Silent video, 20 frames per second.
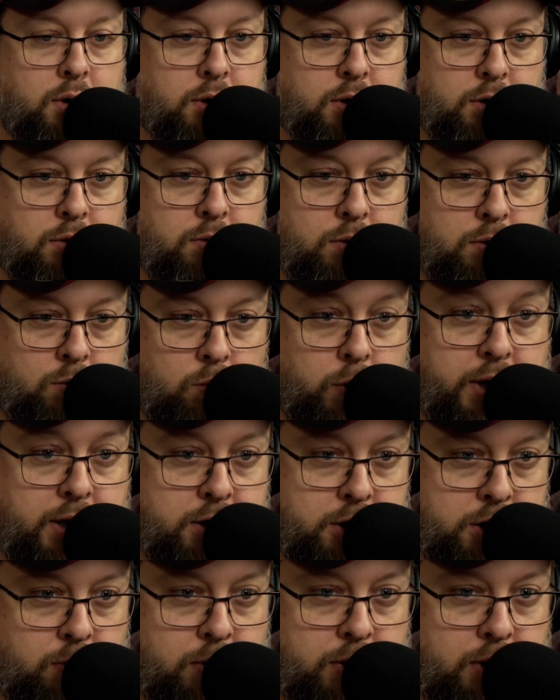You
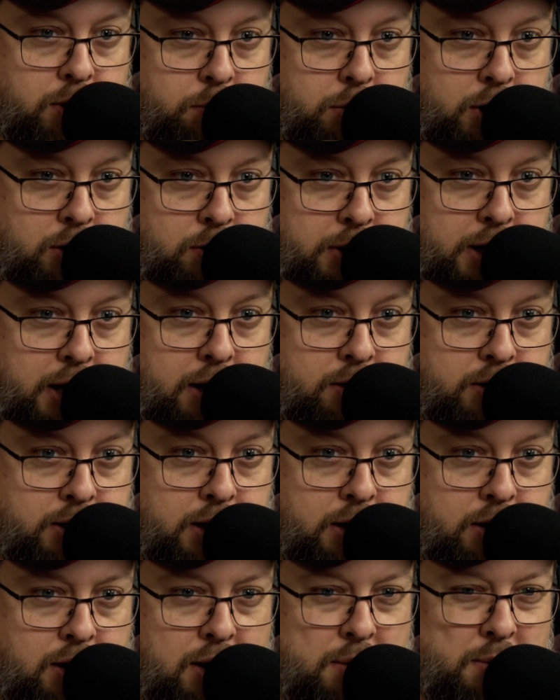wind, you wanted to blow me out on
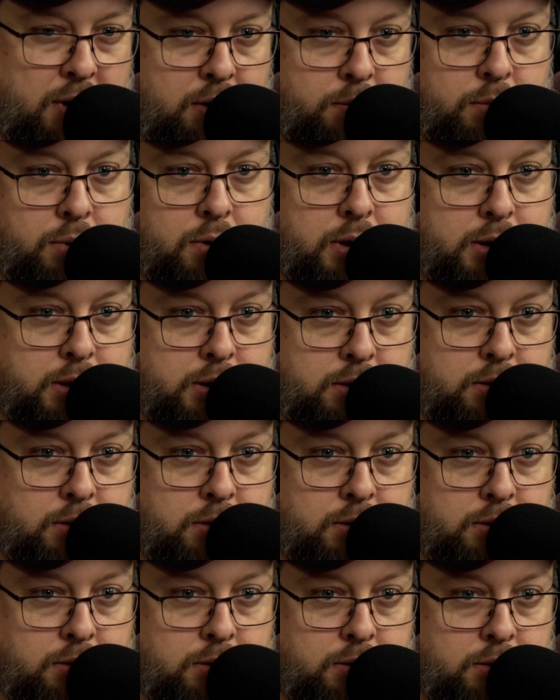that? I'm not impressed.
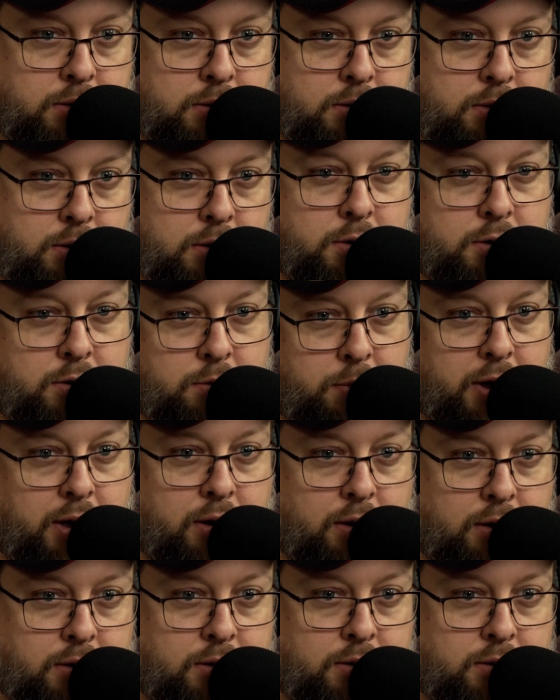You could do
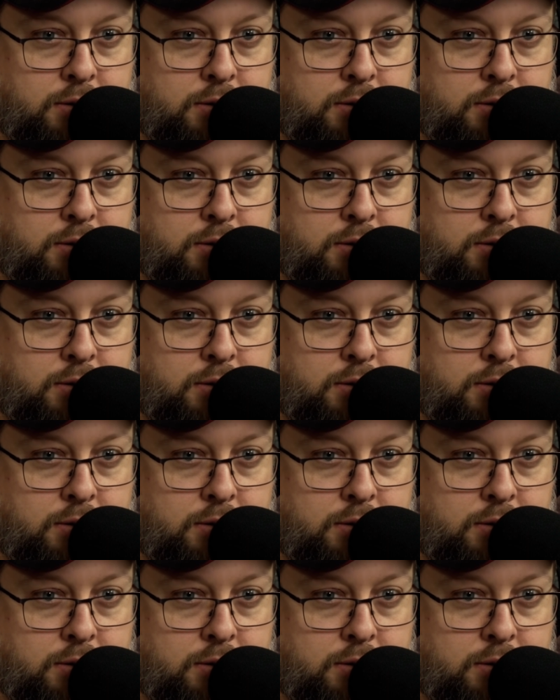better.